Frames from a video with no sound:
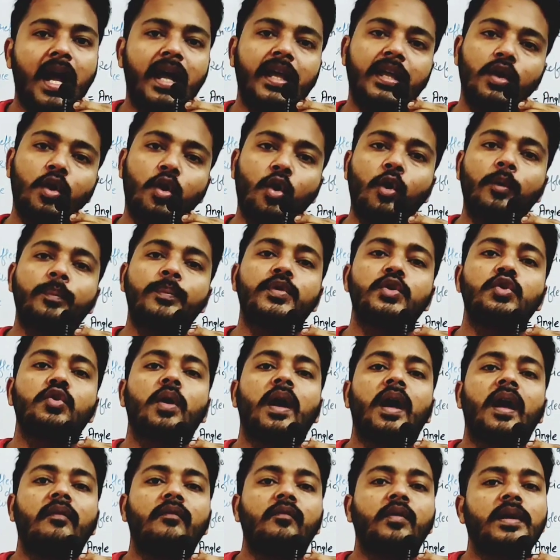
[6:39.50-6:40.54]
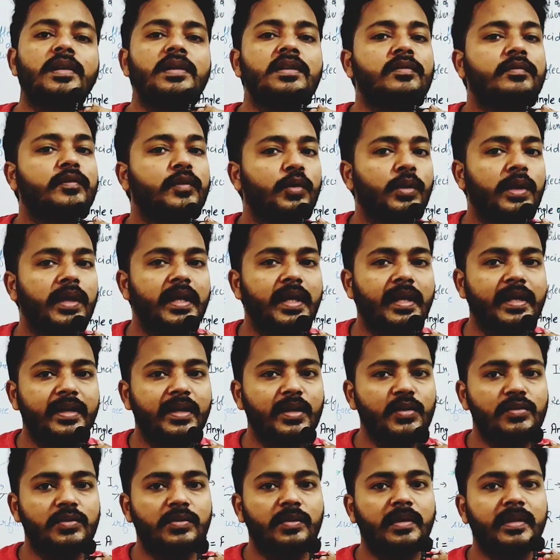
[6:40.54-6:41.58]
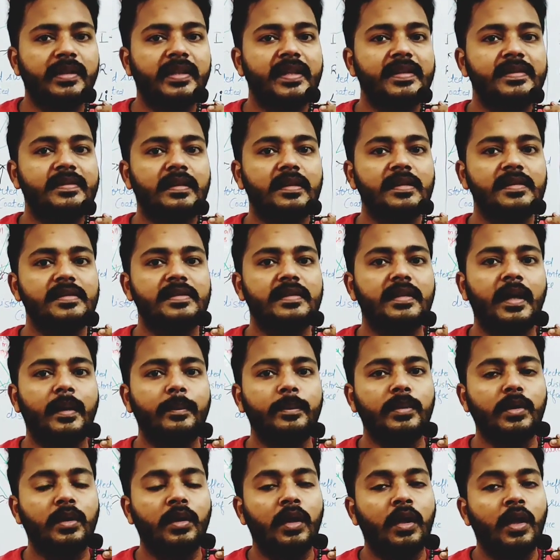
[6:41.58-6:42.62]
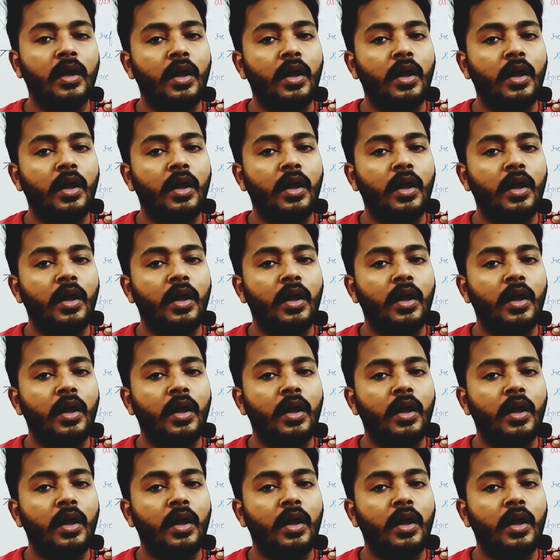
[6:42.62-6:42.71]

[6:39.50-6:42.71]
I hope you have wonderfully understood this concept.